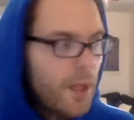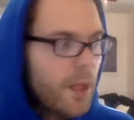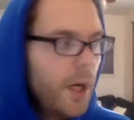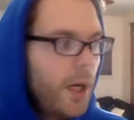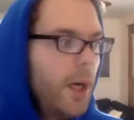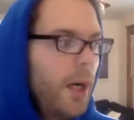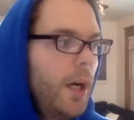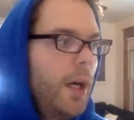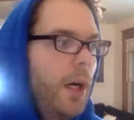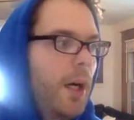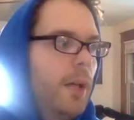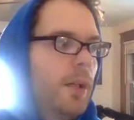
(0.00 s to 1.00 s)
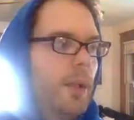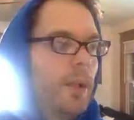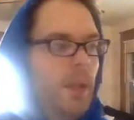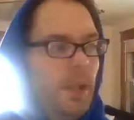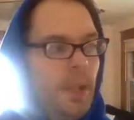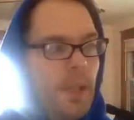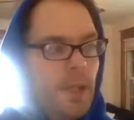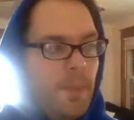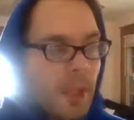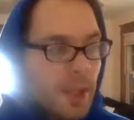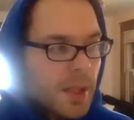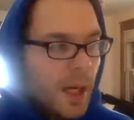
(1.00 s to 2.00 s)
Uh, in the
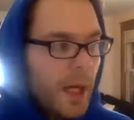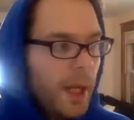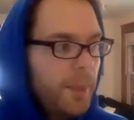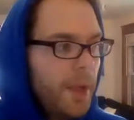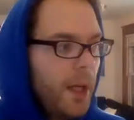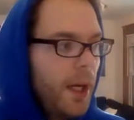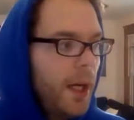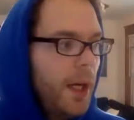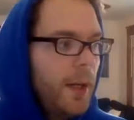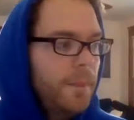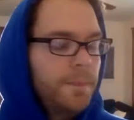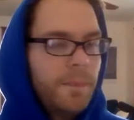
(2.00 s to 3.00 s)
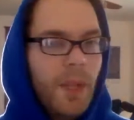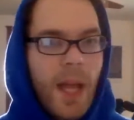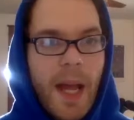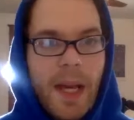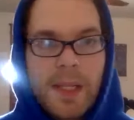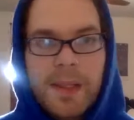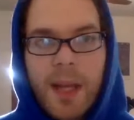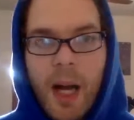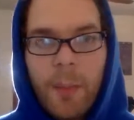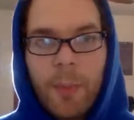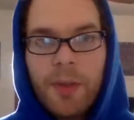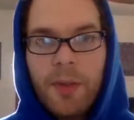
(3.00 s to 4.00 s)
meantime, as
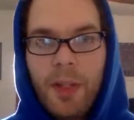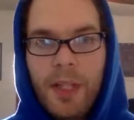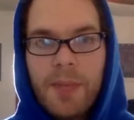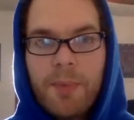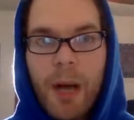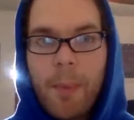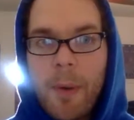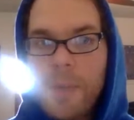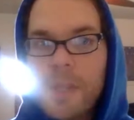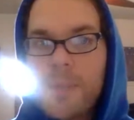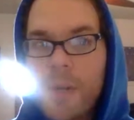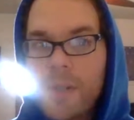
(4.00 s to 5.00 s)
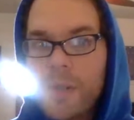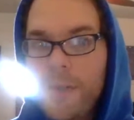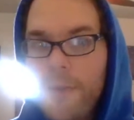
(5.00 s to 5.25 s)
opportunities pop up, especially